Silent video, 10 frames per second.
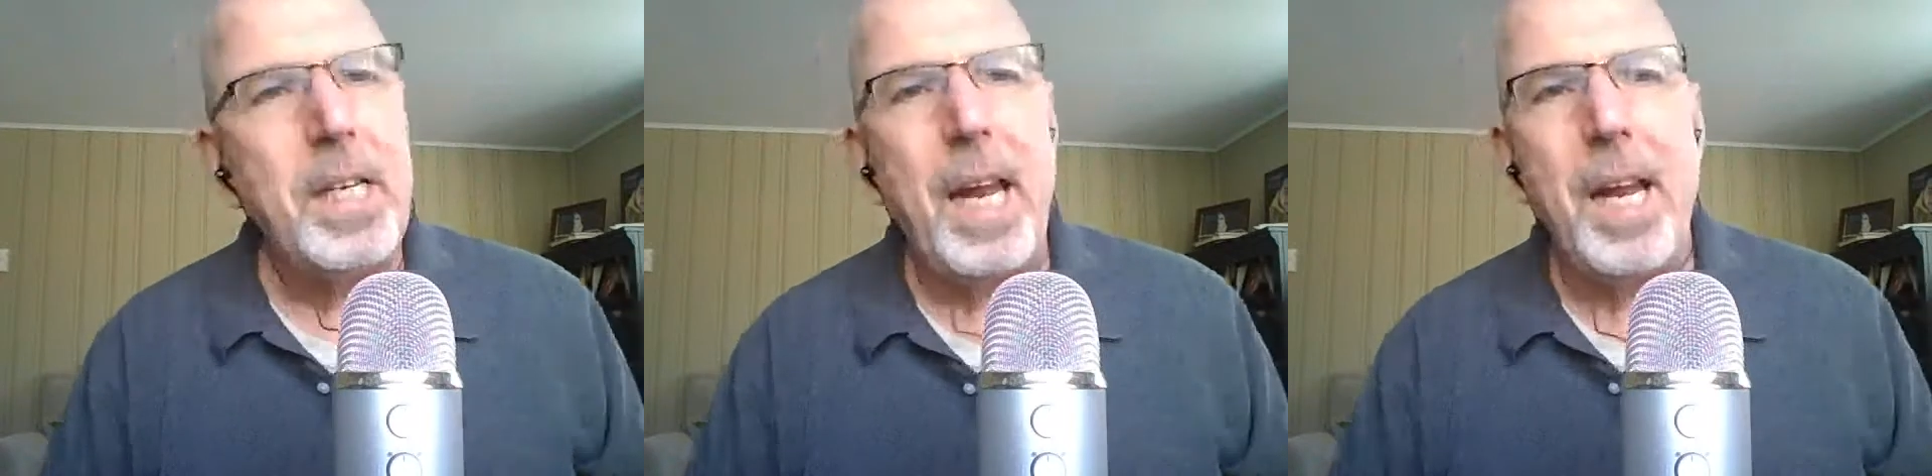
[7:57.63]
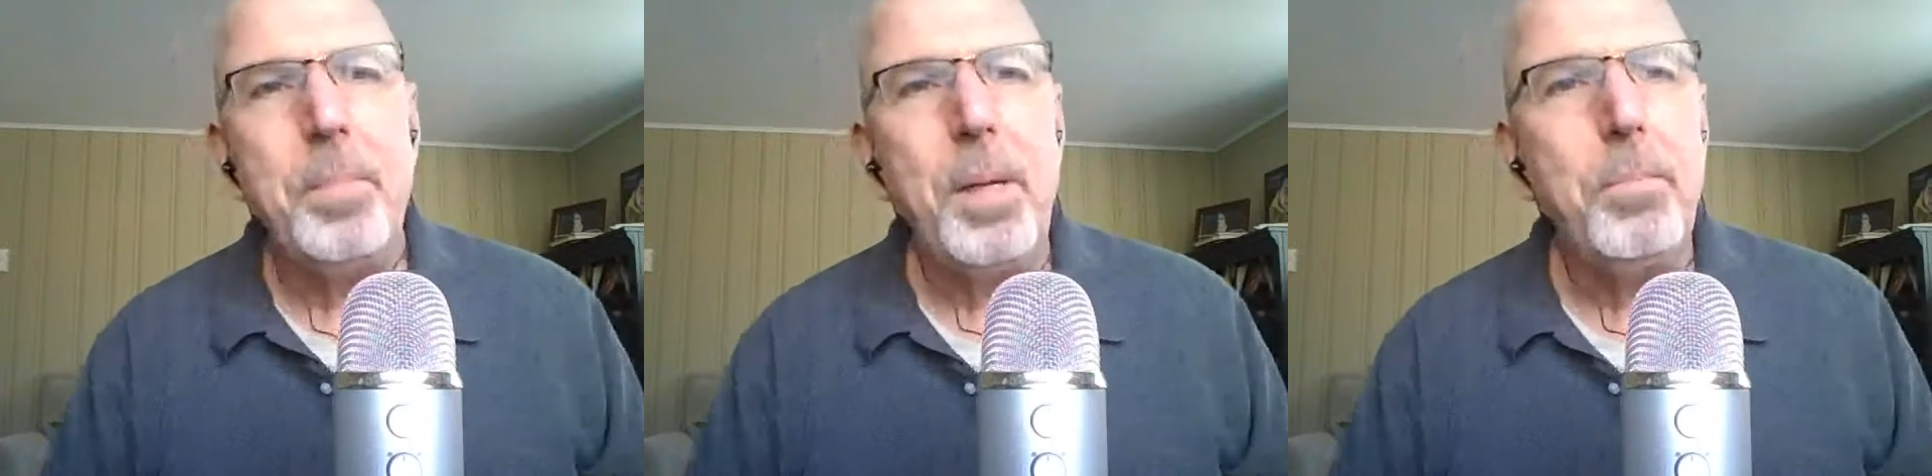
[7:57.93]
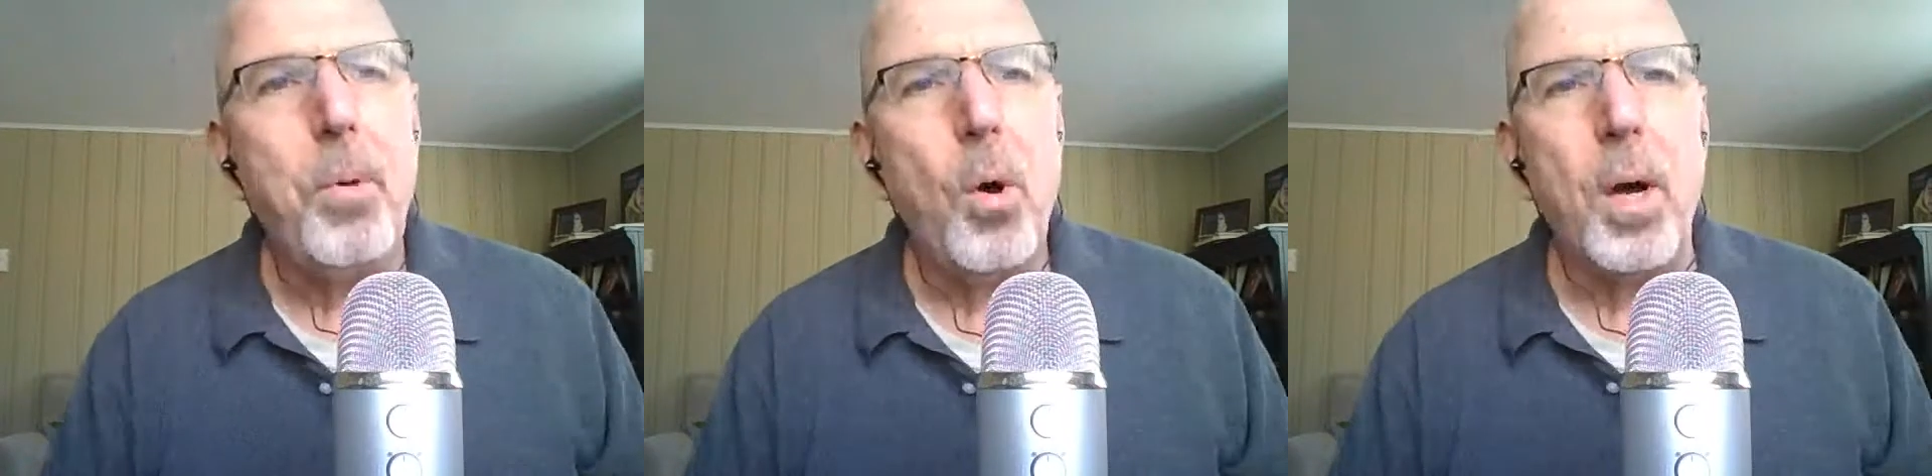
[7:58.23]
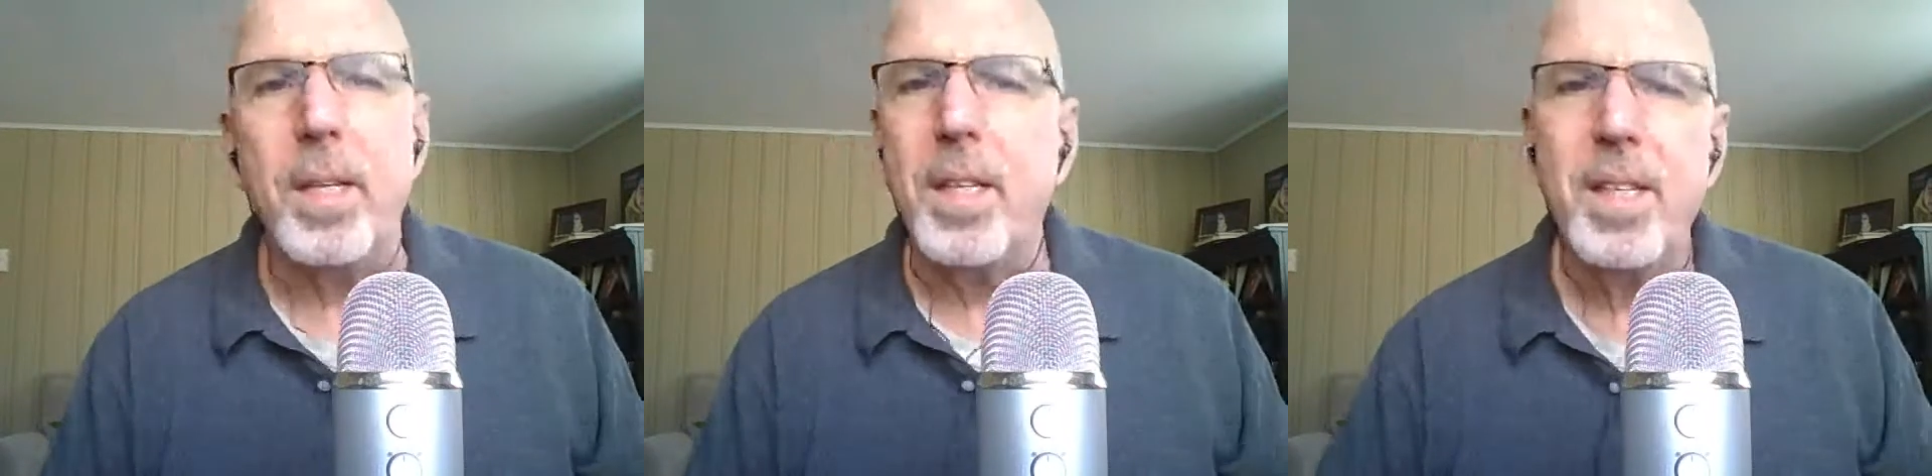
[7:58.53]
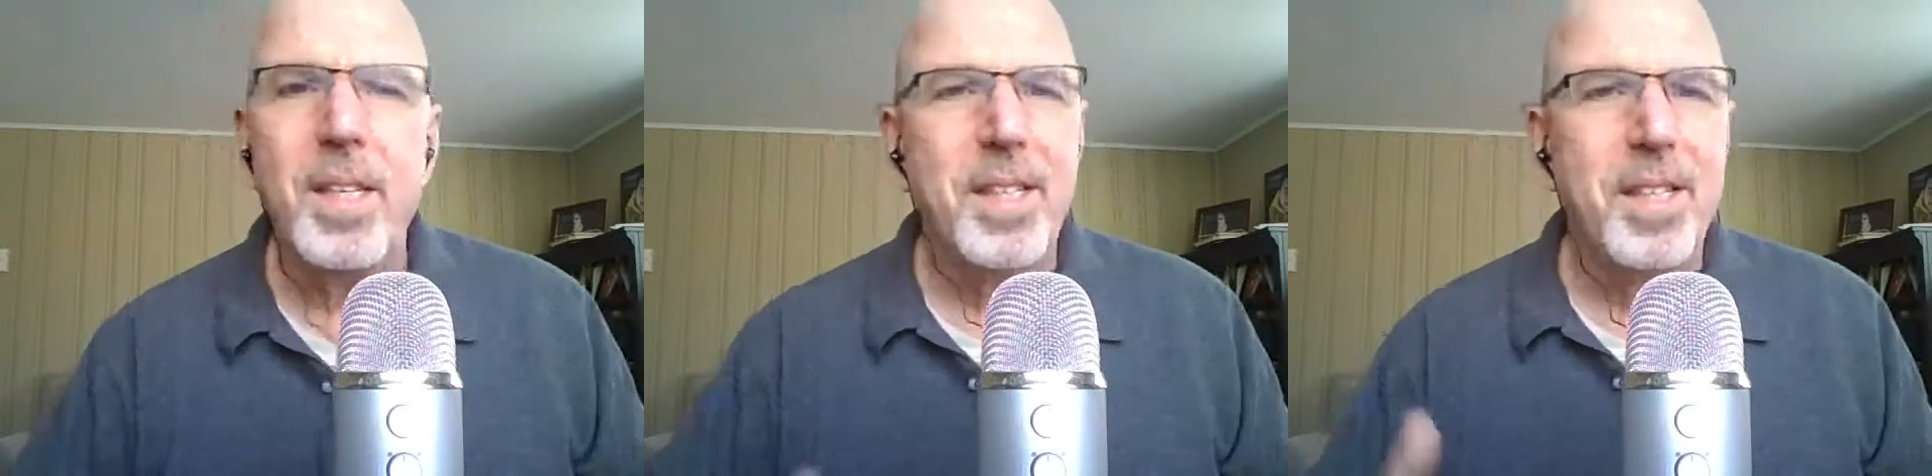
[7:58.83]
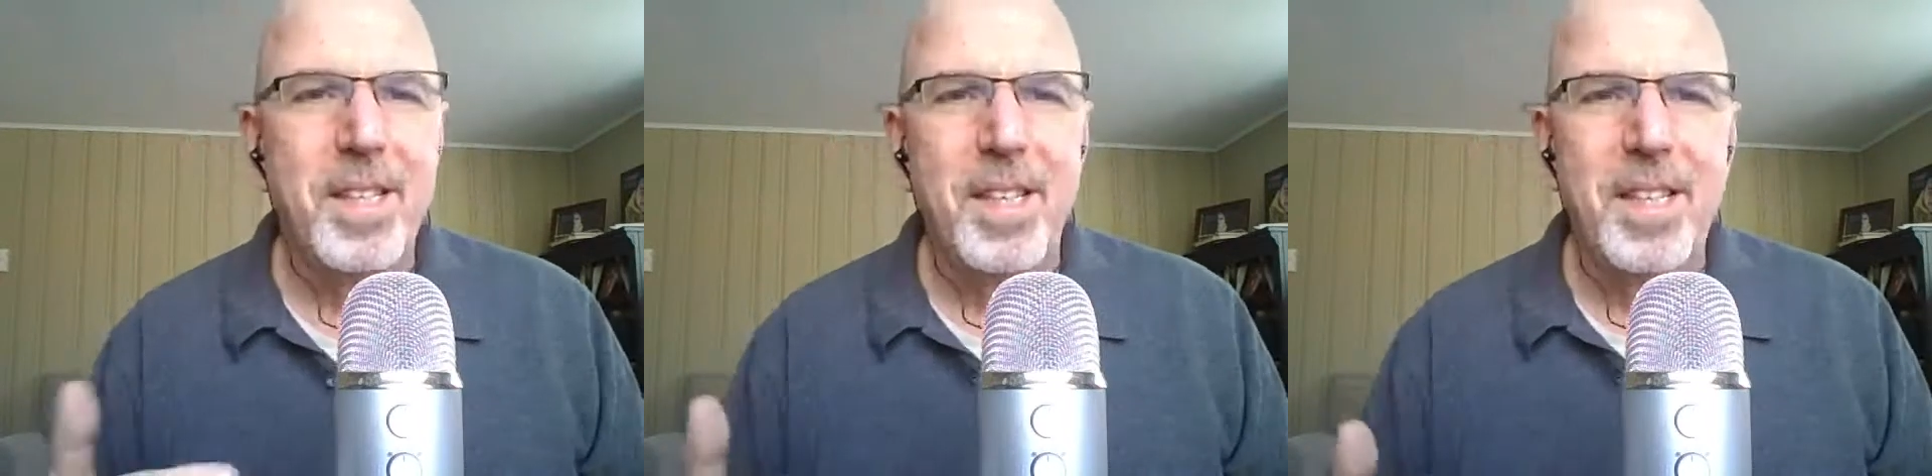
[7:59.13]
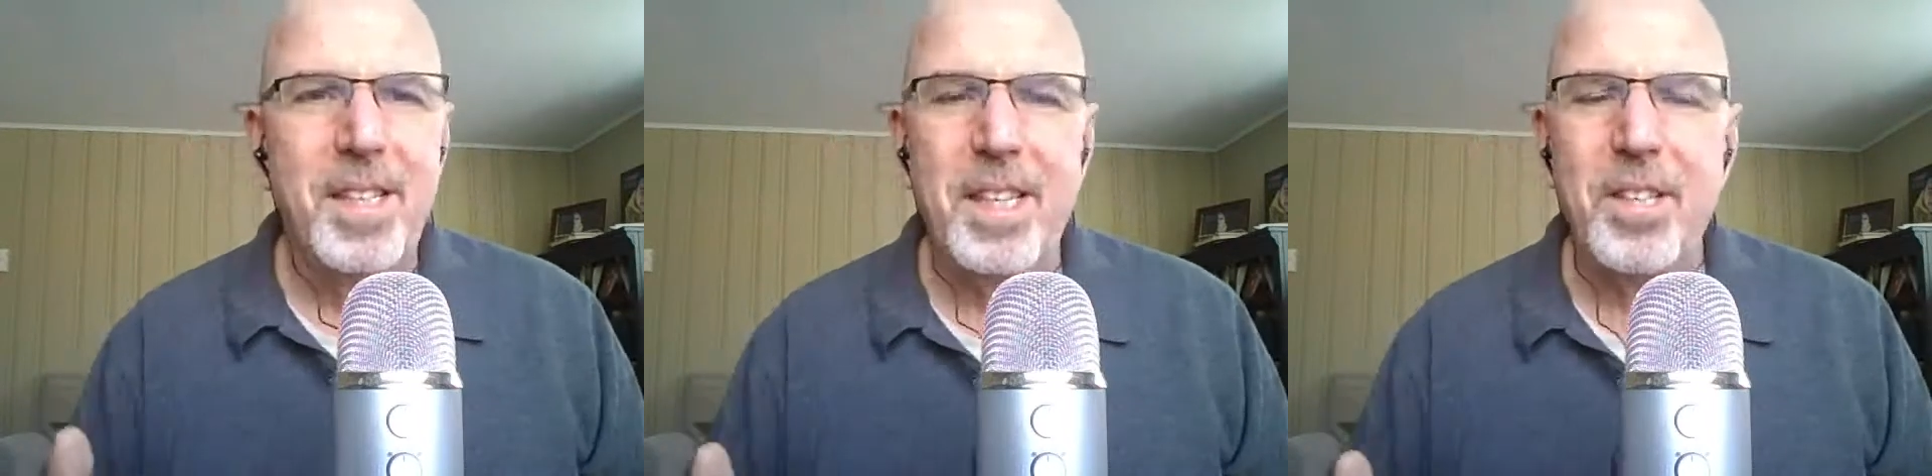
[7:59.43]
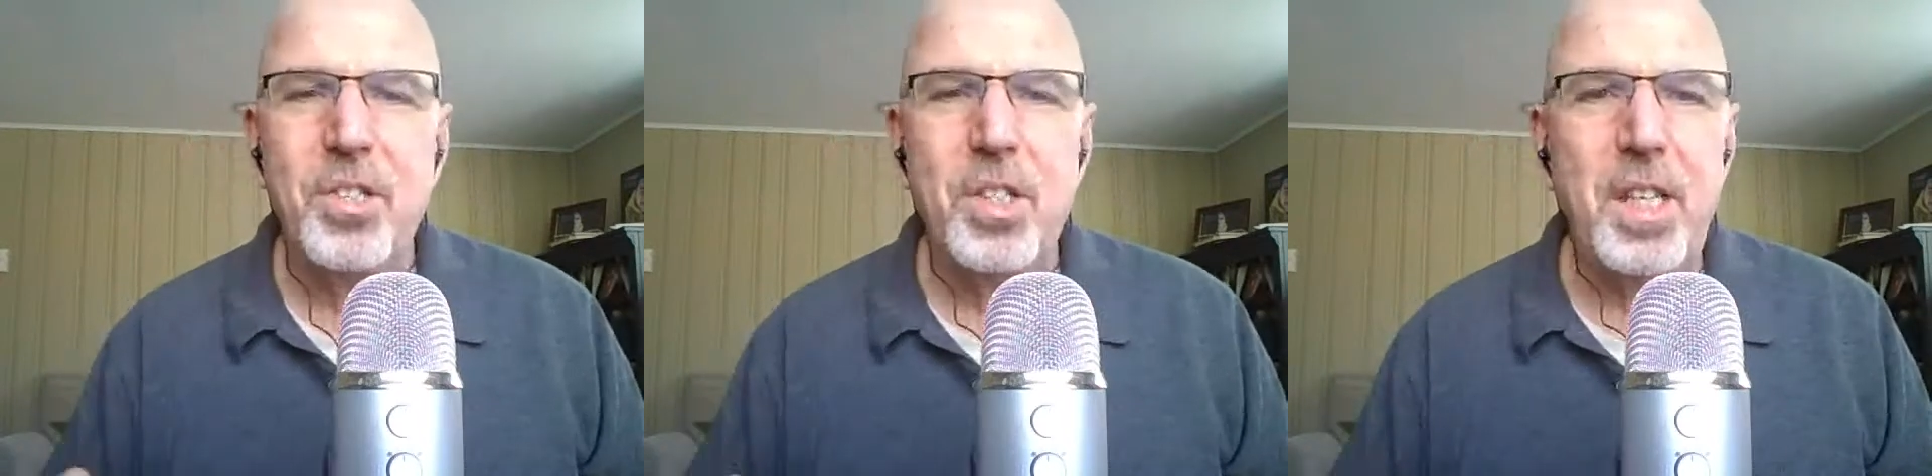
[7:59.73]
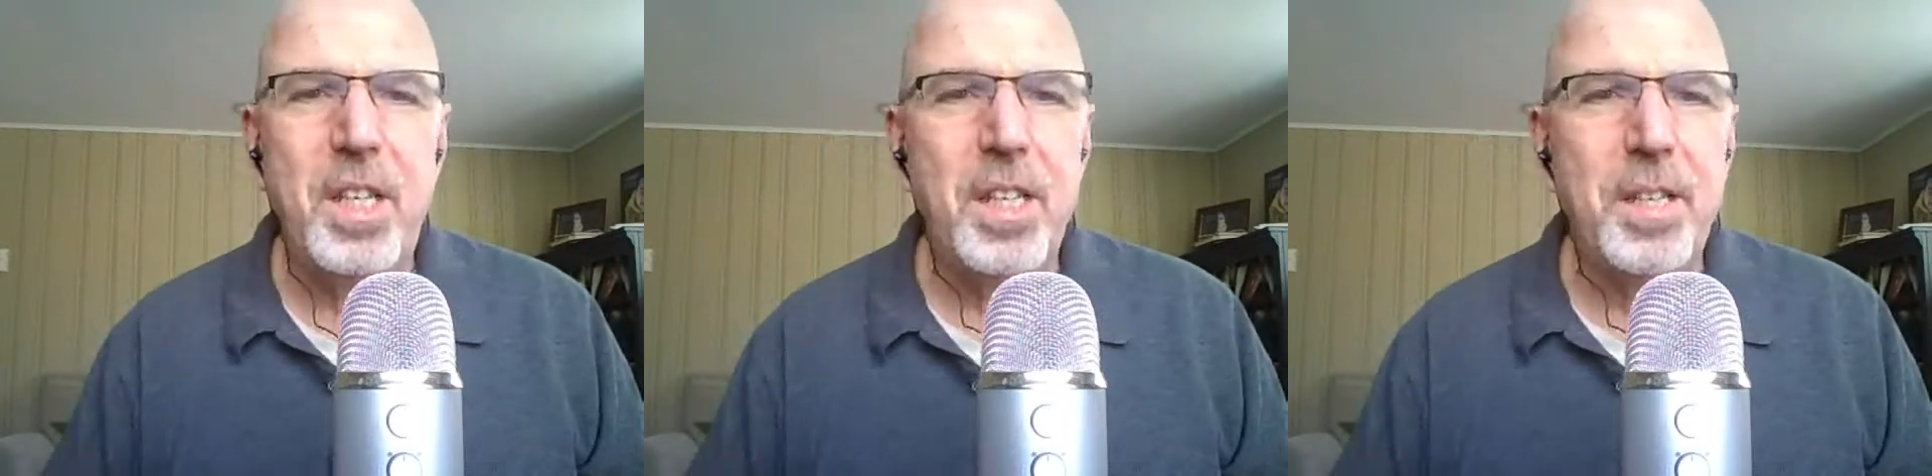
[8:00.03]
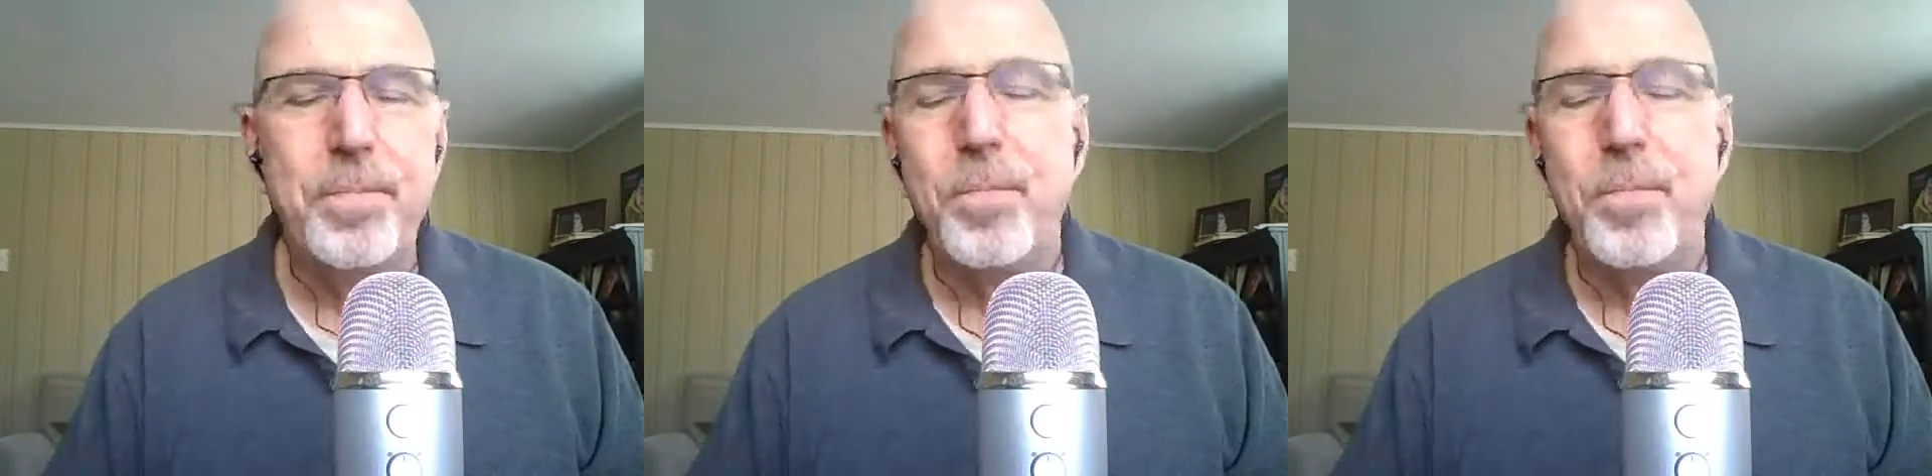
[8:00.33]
Can't be bought. There's the,